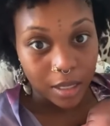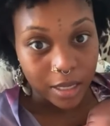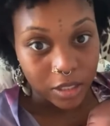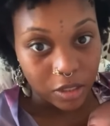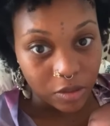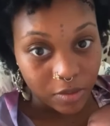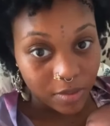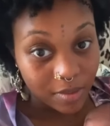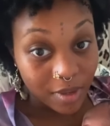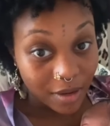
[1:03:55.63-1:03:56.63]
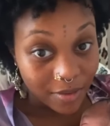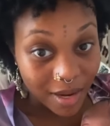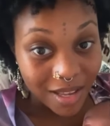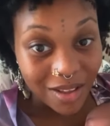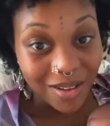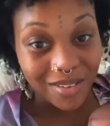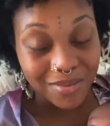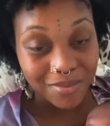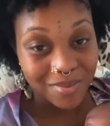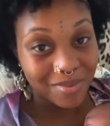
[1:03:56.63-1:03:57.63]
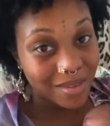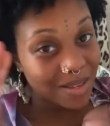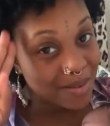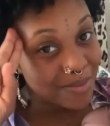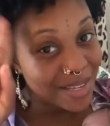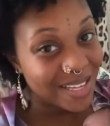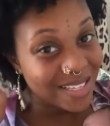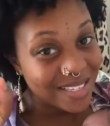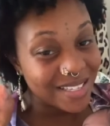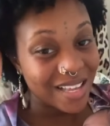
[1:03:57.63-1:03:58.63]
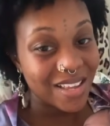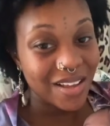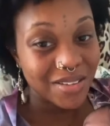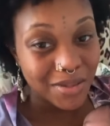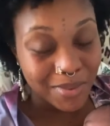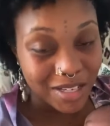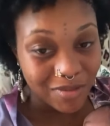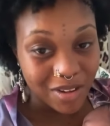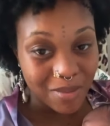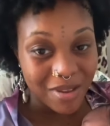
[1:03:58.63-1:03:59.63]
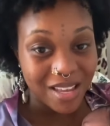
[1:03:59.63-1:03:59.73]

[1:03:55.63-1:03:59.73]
a lot to do. All right, y'all. Peace. Thank y'all so much for